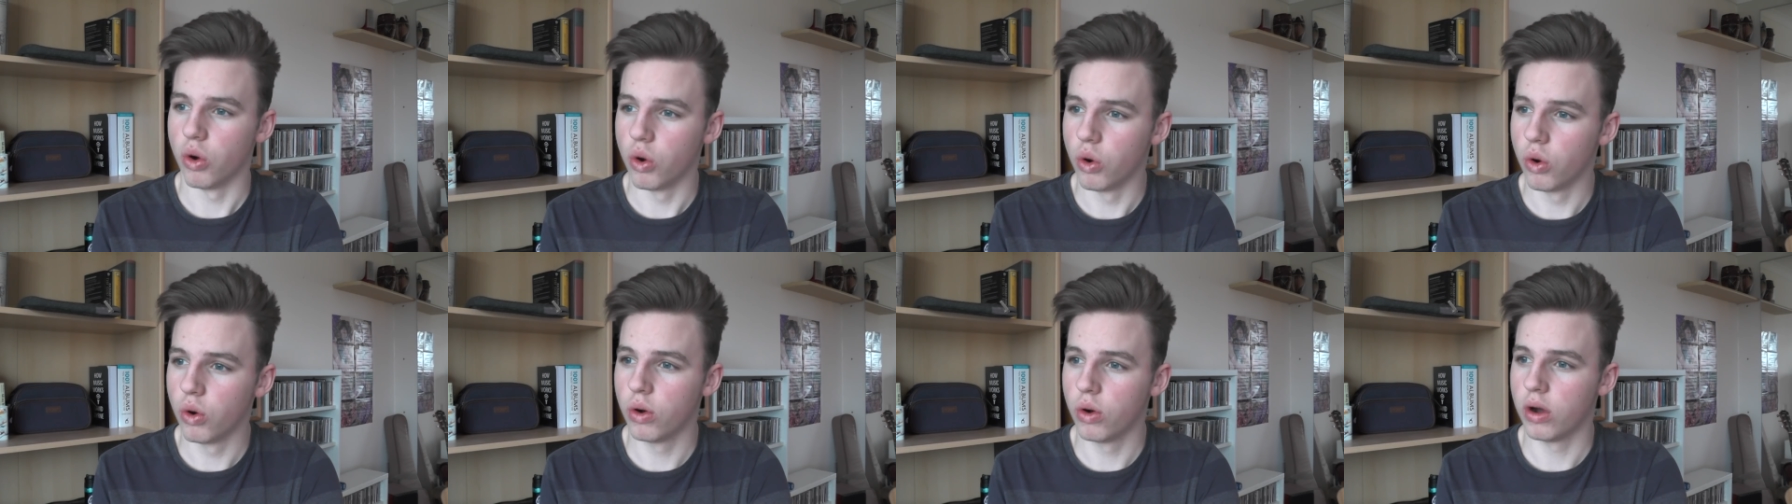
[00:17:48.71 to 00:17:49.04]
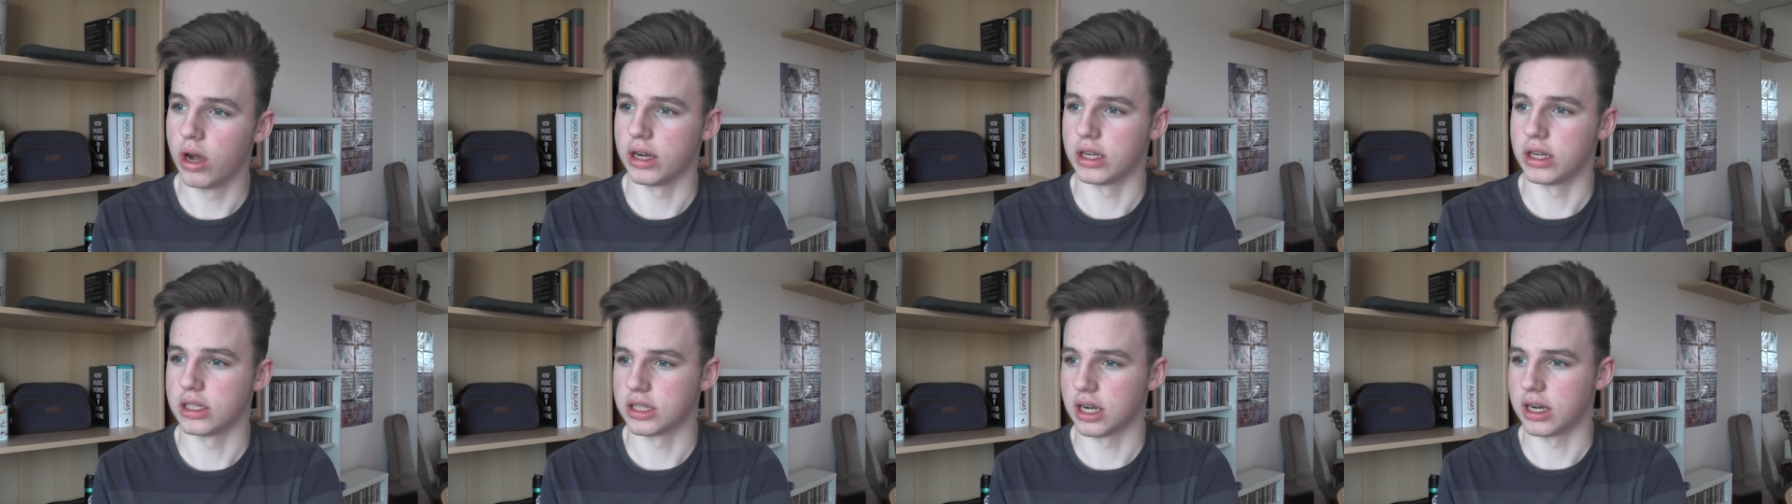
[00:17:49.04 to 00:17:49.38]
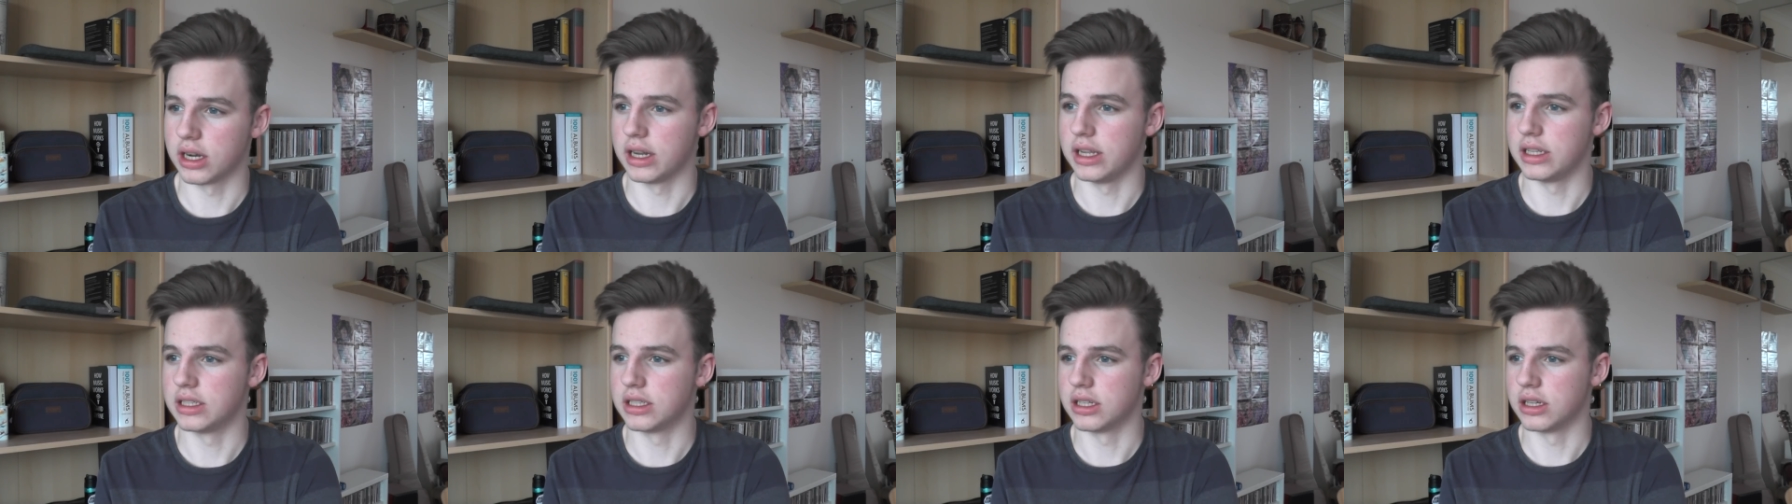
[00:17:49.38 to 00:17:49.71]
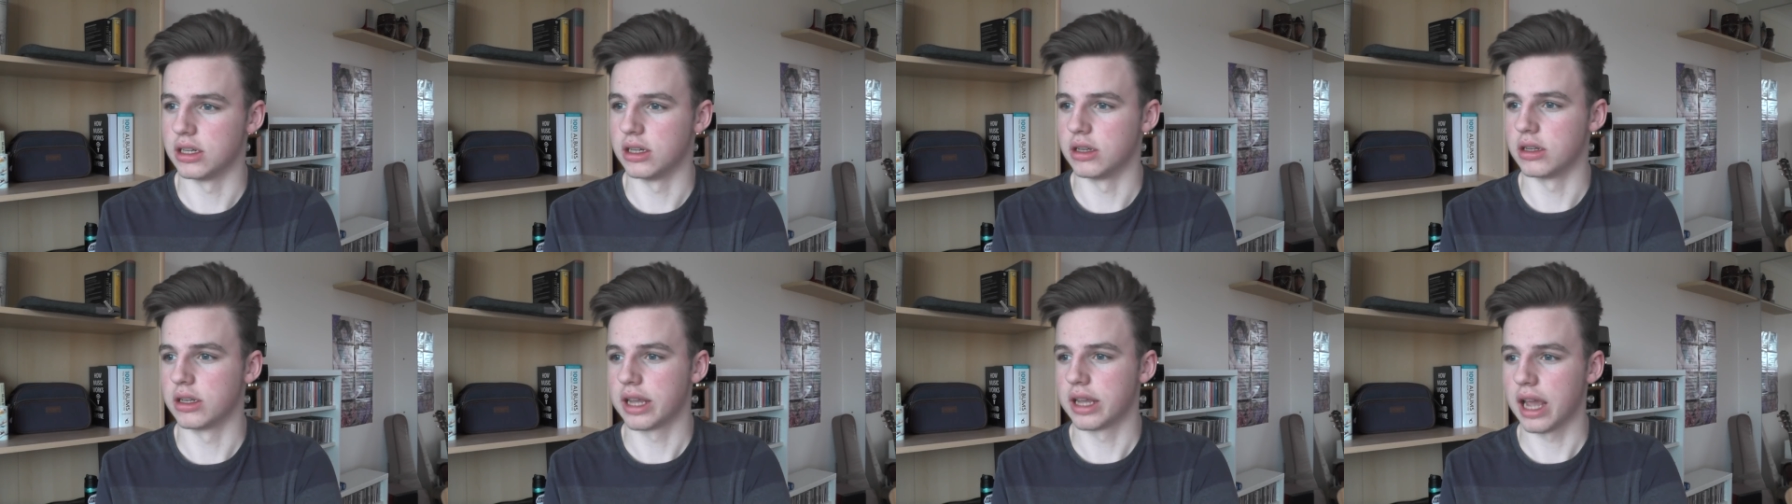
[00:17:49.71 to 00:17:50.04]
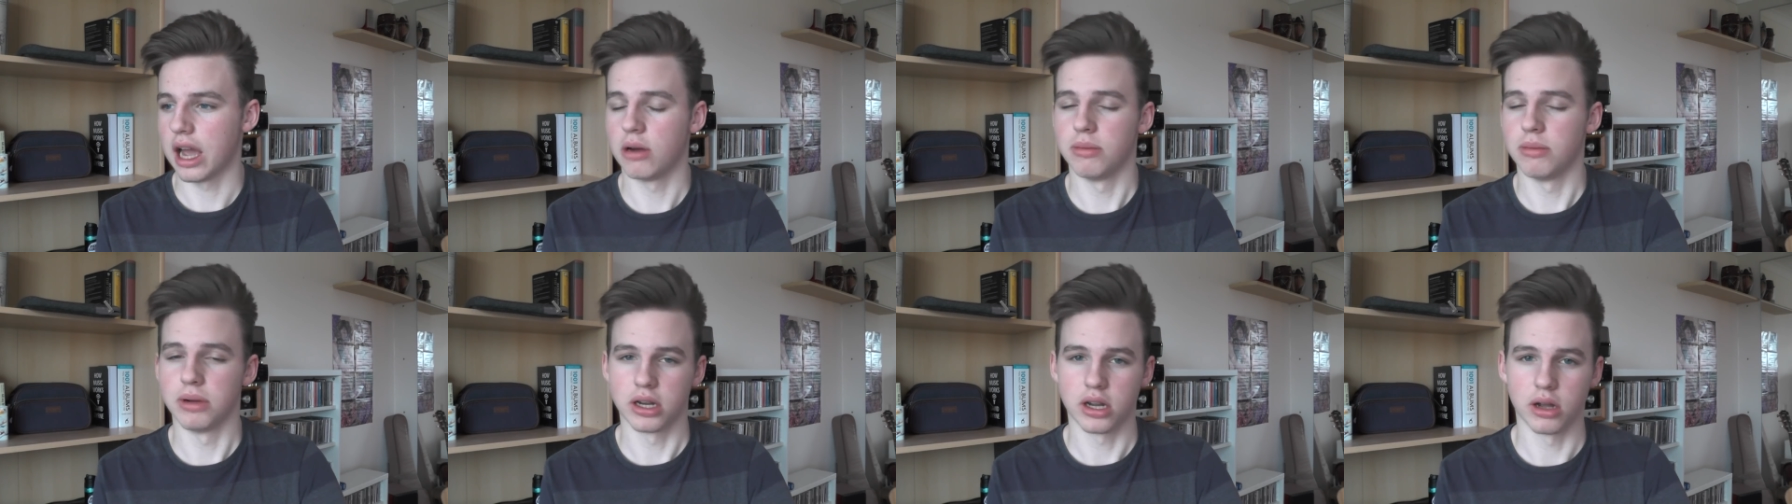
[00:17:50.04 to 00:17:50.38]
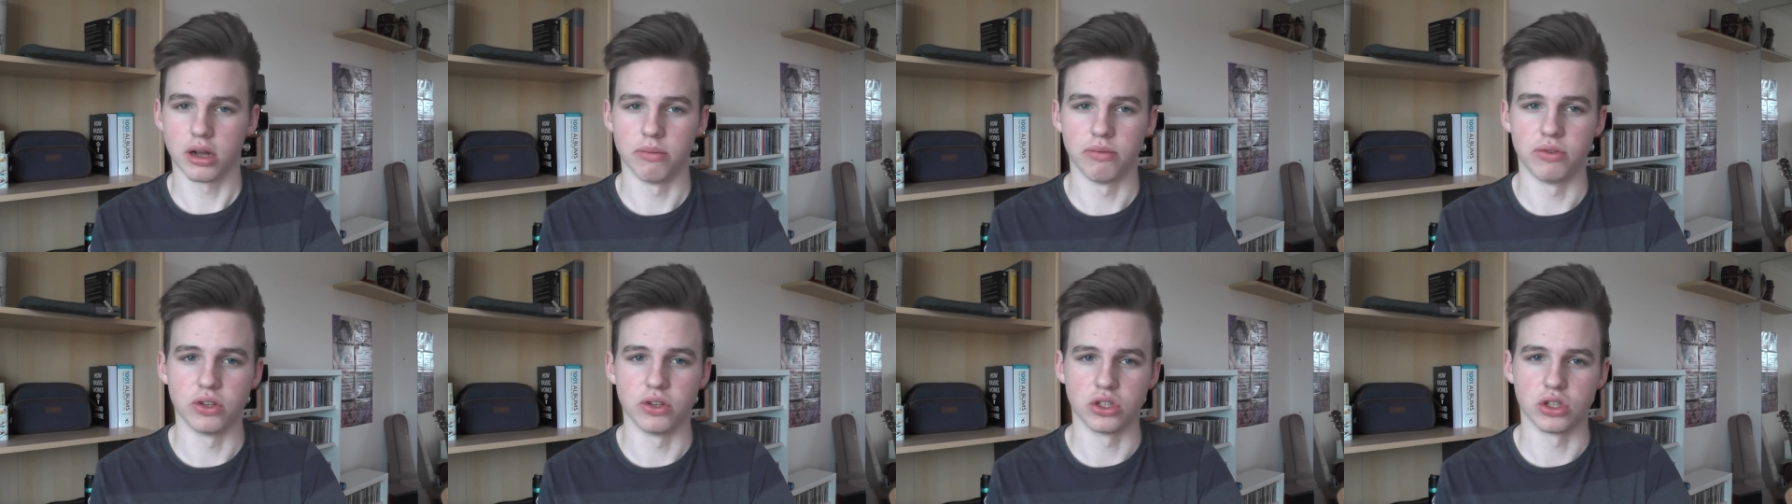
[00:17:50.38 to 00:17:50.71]
or I decide I need to get out of my
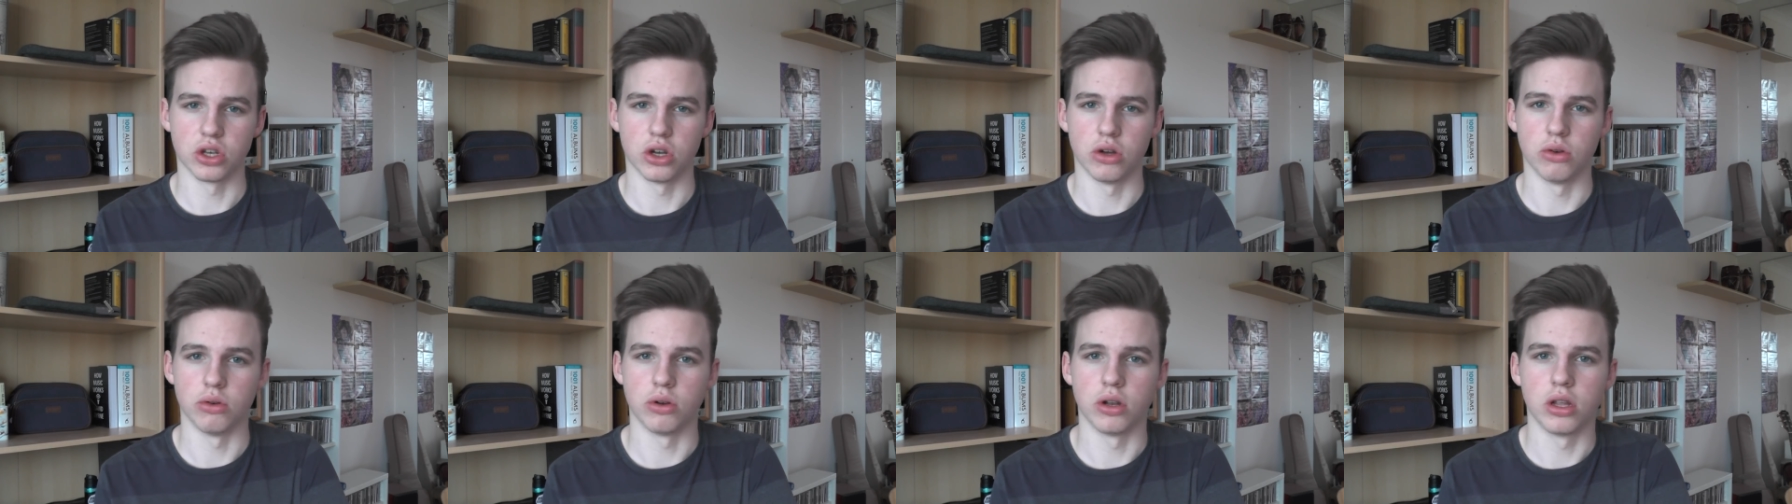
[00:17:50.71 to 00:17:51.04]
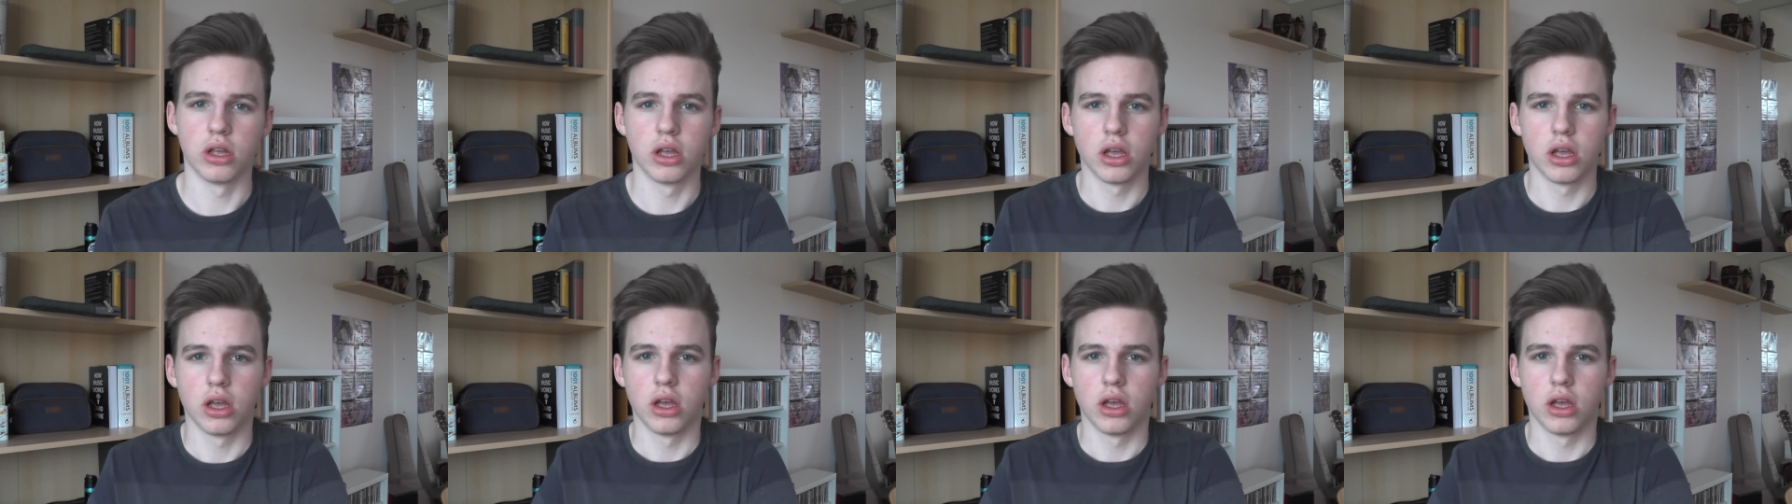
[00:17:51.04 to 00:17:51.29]
comfort zone,